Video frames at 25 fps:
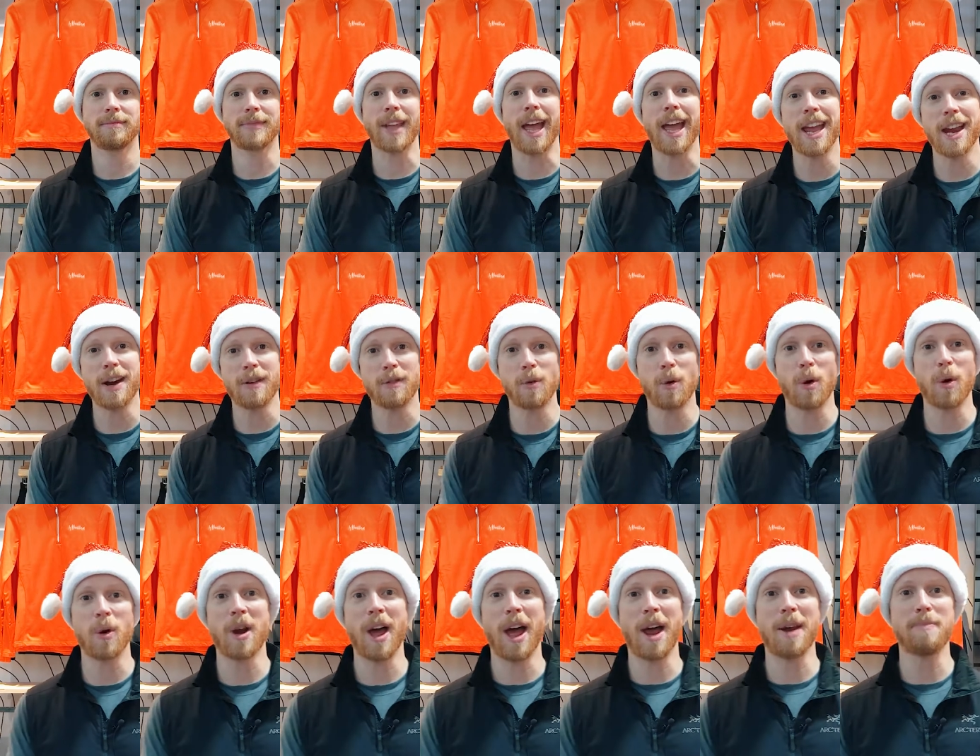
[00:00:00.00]
Hey
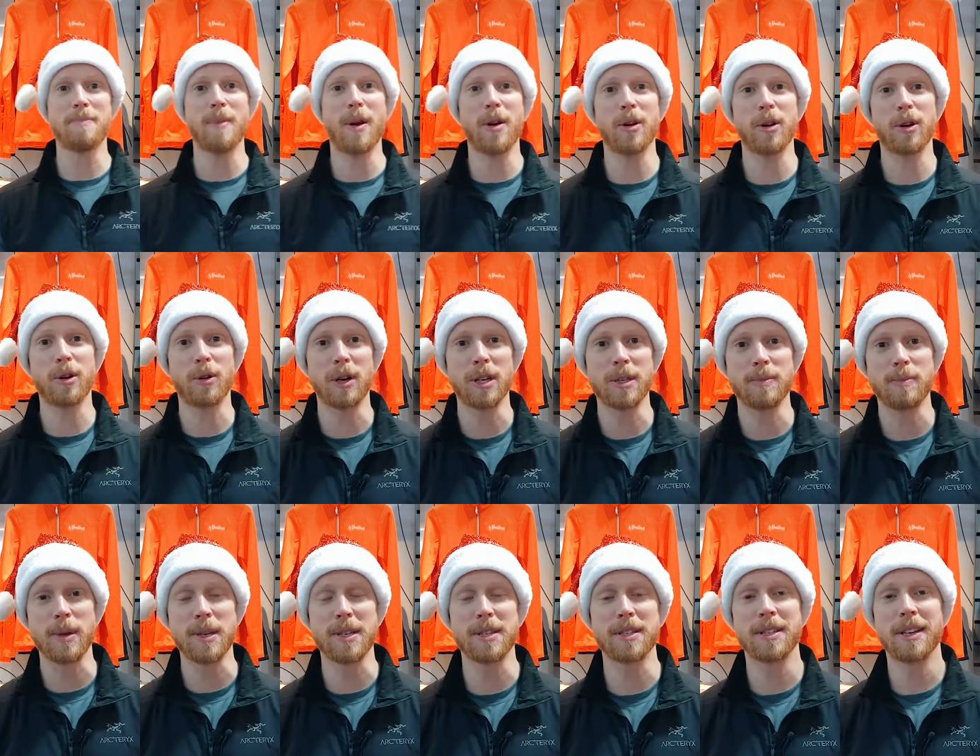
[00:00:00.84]
everyone and Merry
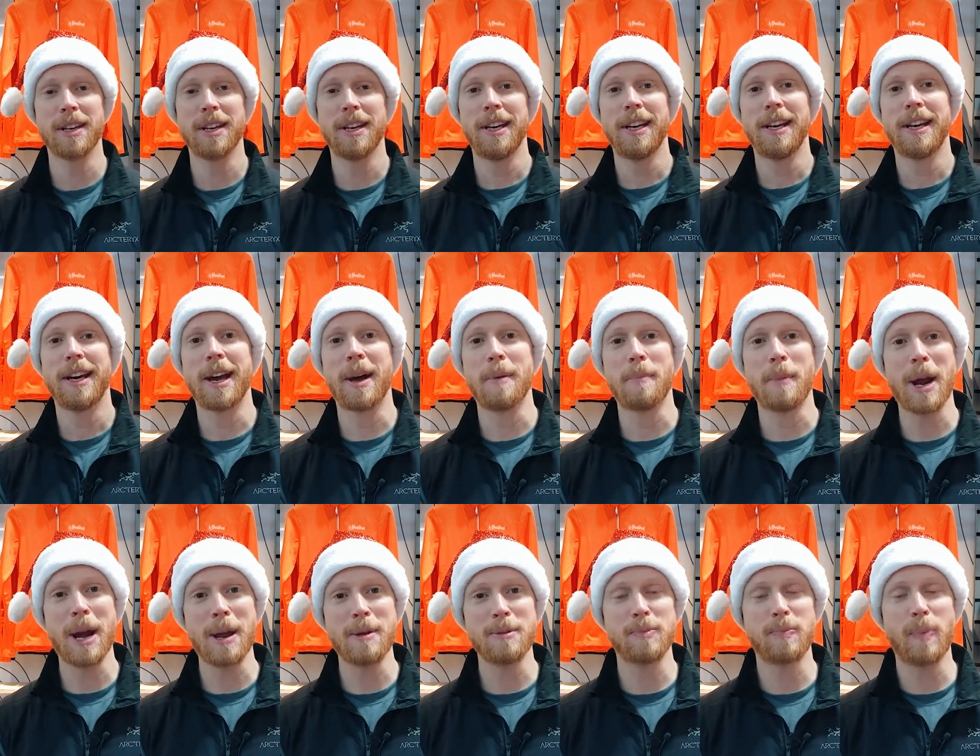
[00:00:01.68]
Christmas. Uh,
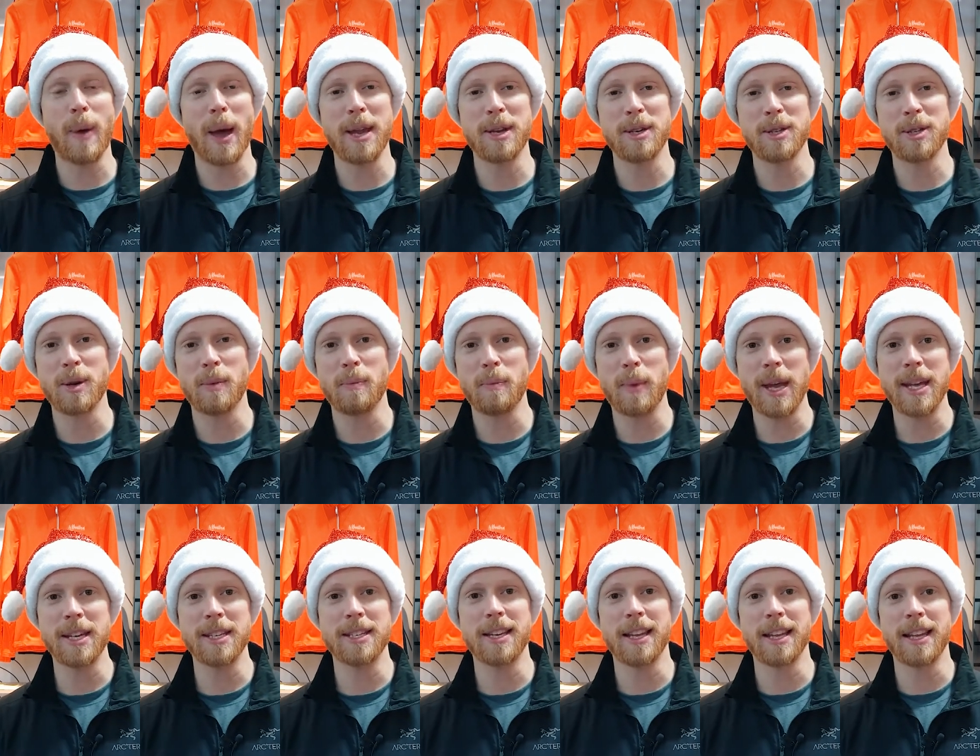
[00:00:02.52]
my name's Benj, I'm
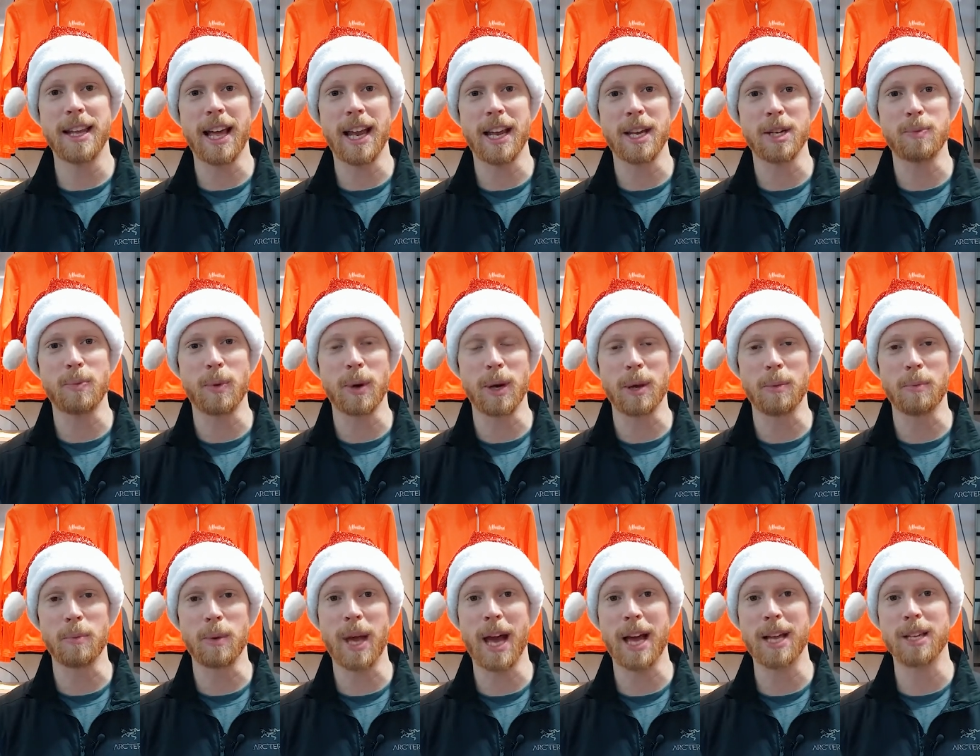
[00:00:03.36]
based at the Ellis
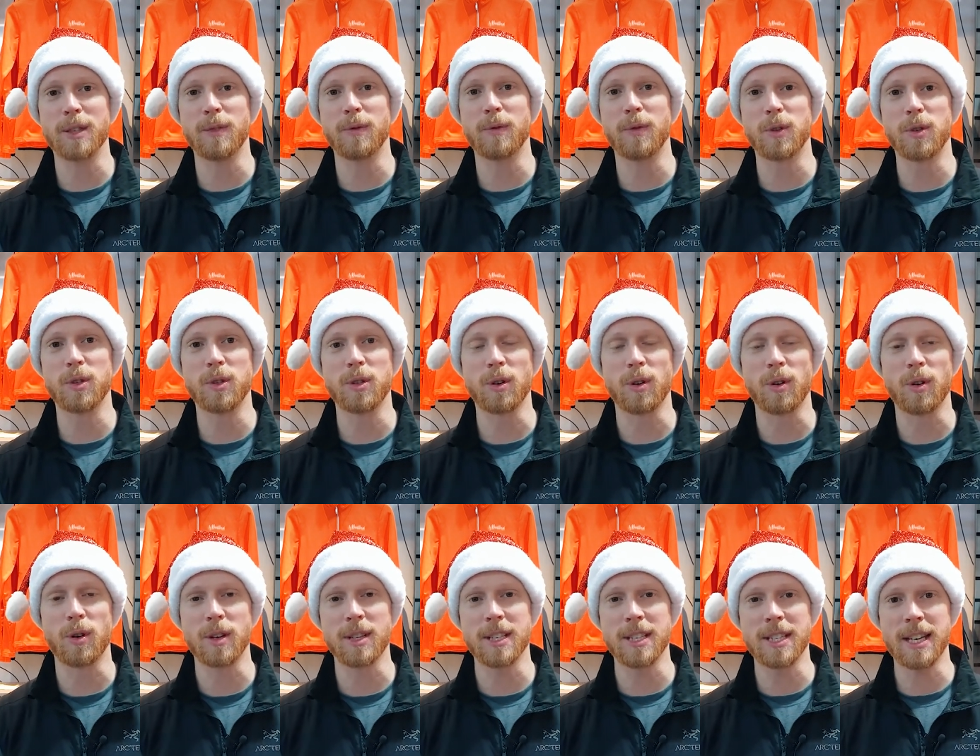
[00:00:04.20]
Brigham Castleford
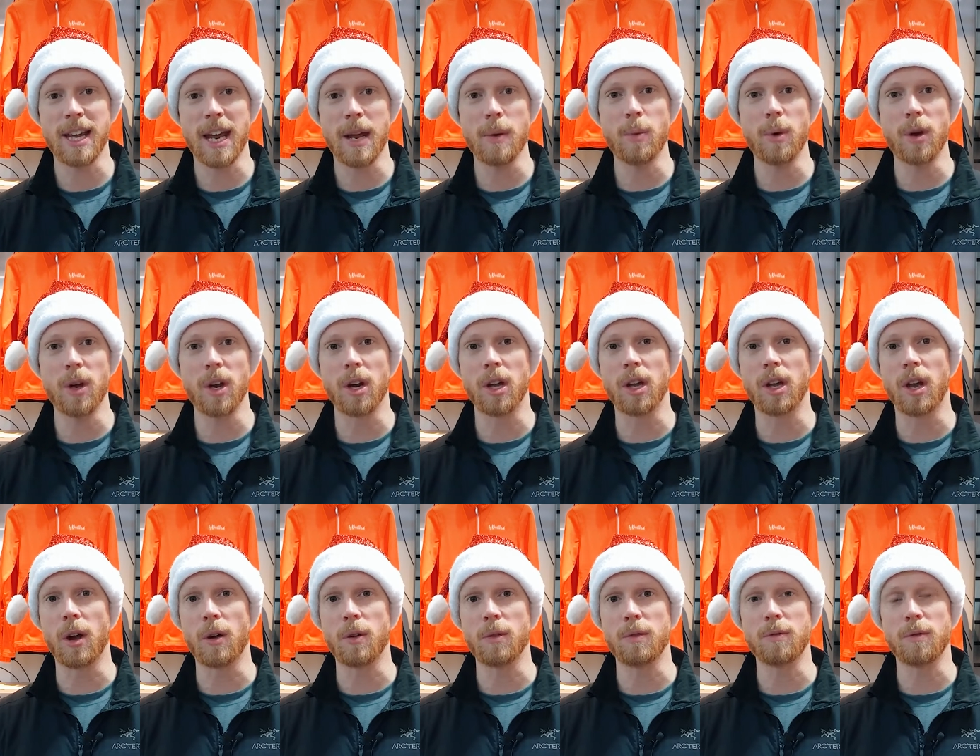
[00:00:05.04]
store and today we're going to
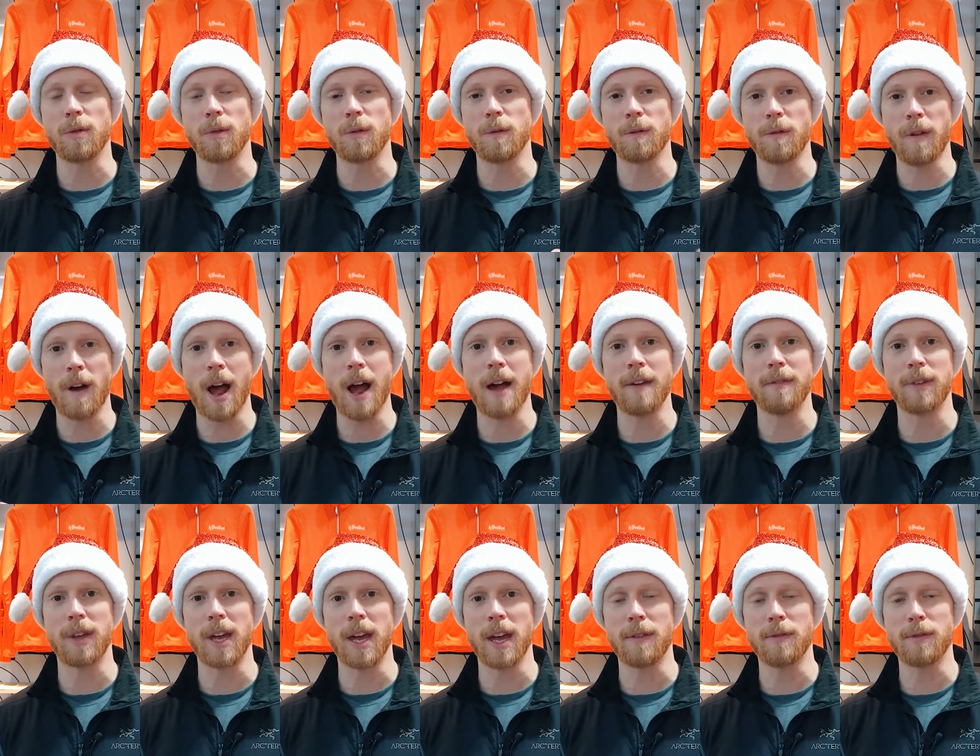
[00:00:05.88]
go through
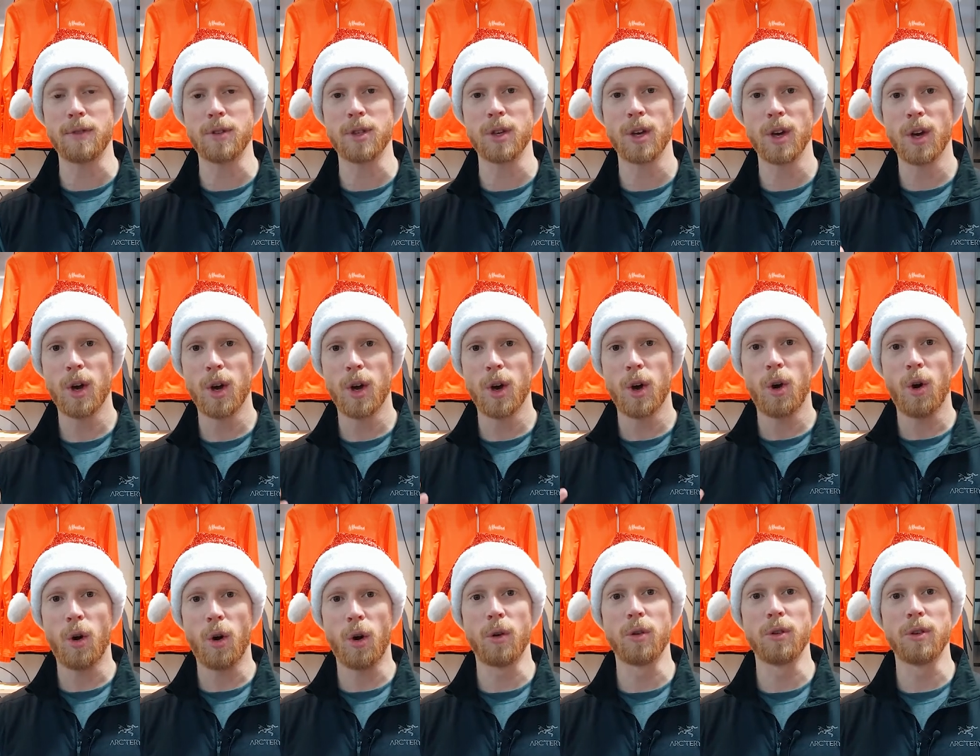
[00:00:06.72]
five gifts
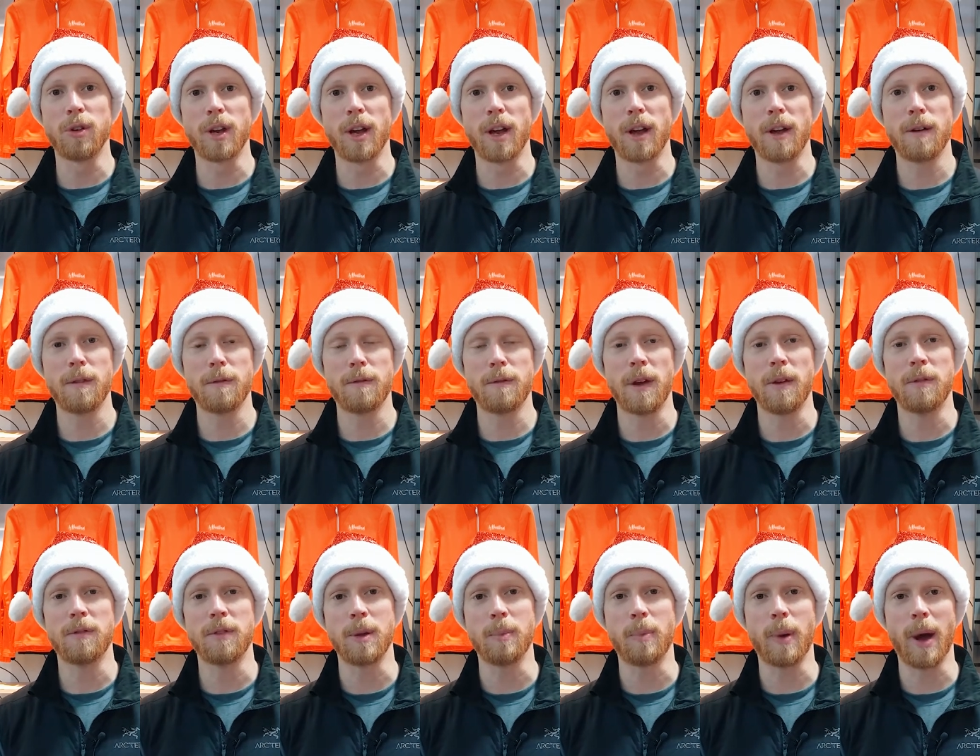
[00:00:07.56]
under
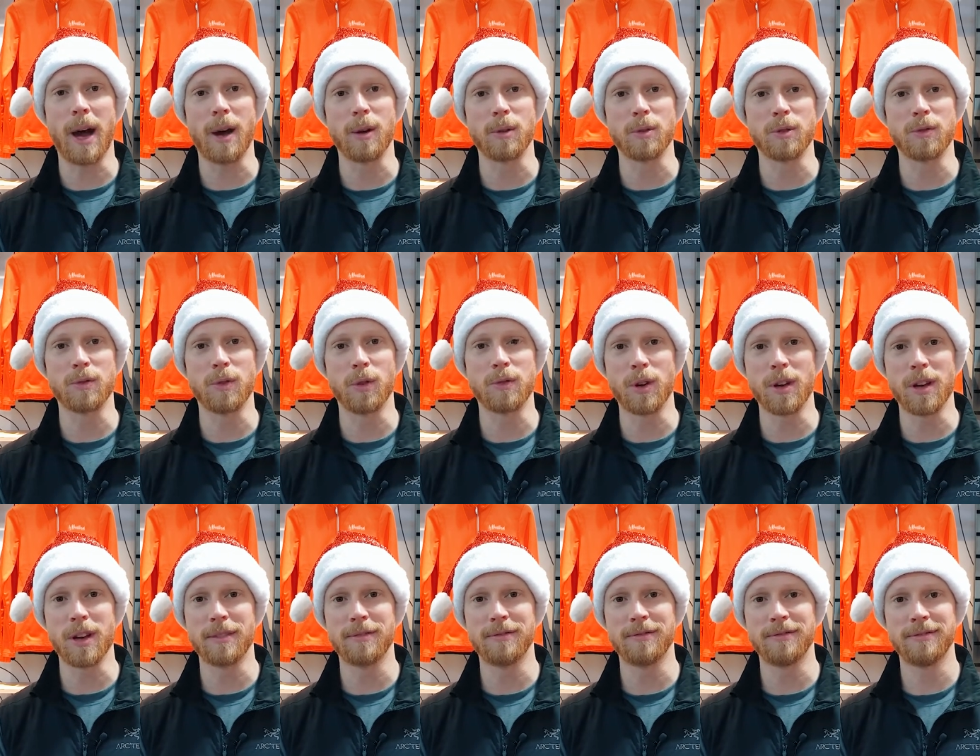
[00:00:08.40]
£50 for
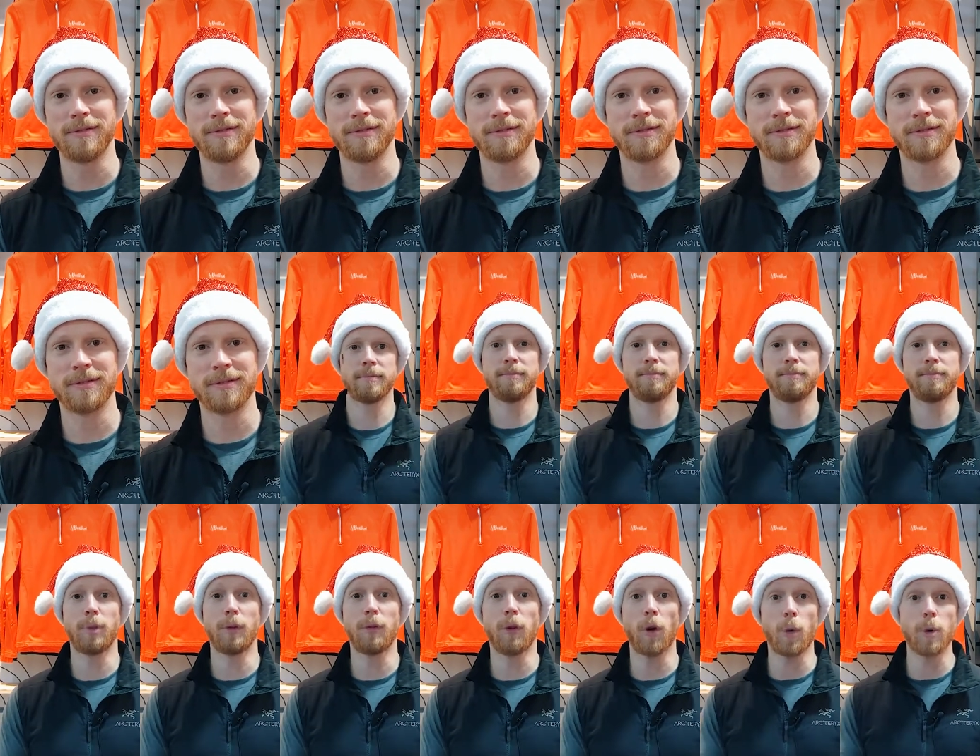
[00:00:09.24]
you.
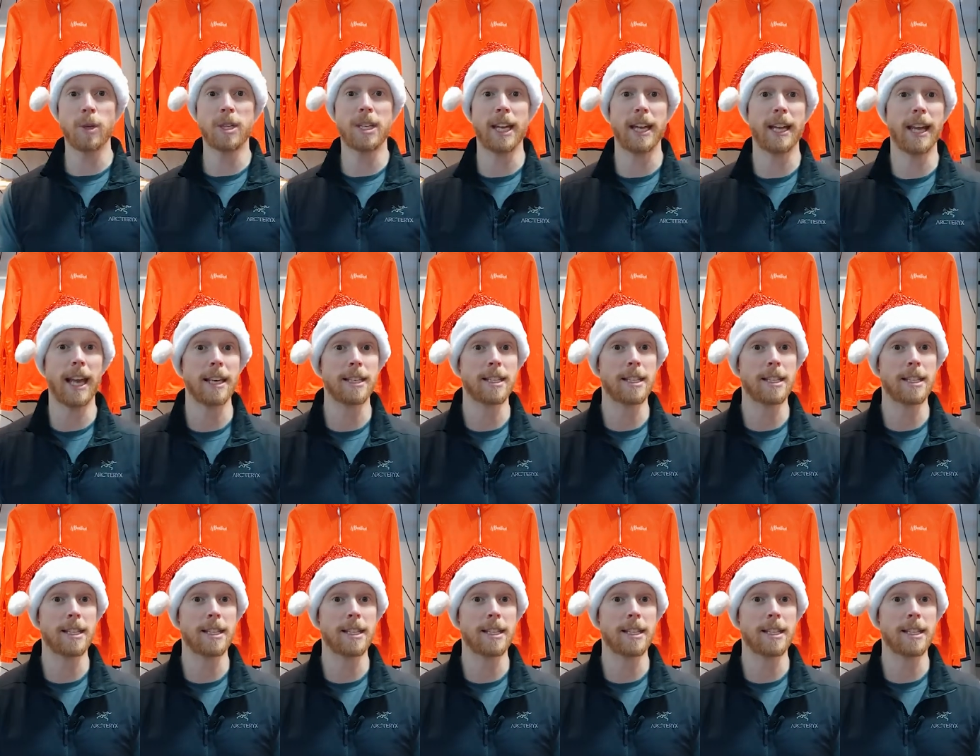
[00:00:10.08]
Before we get